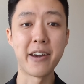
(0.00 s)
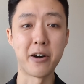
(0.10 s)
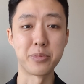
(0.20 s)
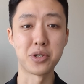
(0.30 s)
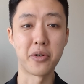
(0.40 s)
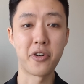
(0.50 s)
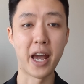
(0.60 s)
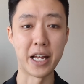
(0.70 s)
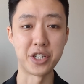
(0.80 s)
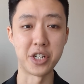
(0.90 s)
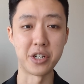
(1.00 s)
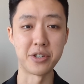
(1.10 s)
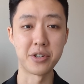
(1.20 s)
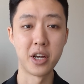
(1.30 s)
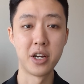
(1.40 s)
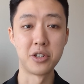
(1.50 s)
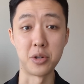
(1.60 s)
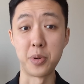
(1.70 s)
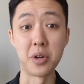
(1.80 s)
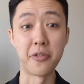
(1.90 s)
help software engineers
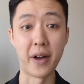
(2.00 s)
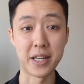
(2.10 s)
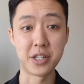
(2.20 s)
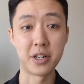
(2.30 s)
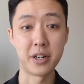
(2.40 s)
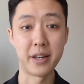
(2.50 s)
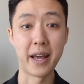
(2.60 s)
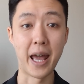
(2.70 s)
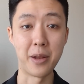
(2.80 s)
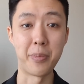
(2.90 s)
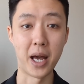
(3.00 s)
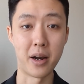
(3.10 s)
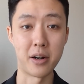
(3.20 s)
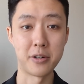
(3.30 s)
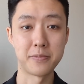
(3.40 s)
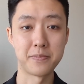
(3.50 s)
to build faster and better.